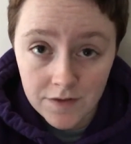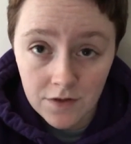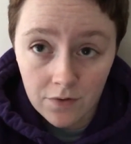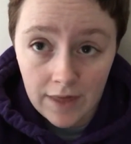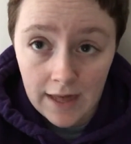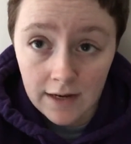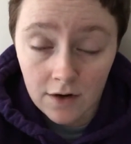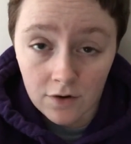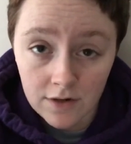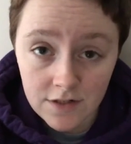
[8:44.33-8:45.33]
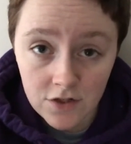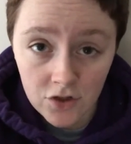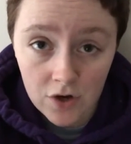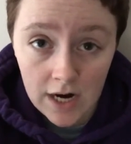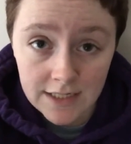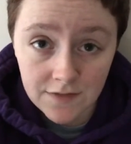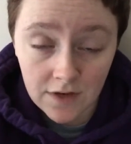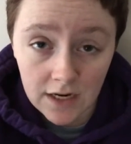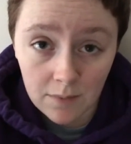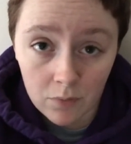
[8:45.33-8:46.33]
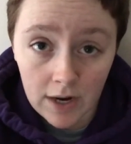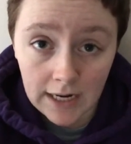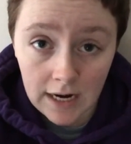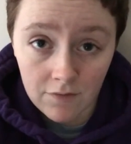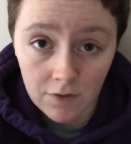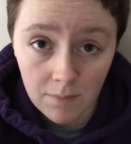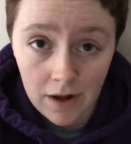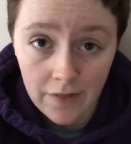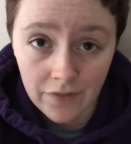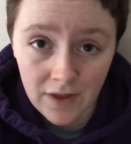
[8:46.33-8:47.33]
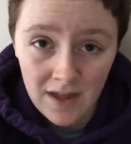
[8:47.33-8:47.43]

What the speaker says: so that increases your odds of getting pregnant every month.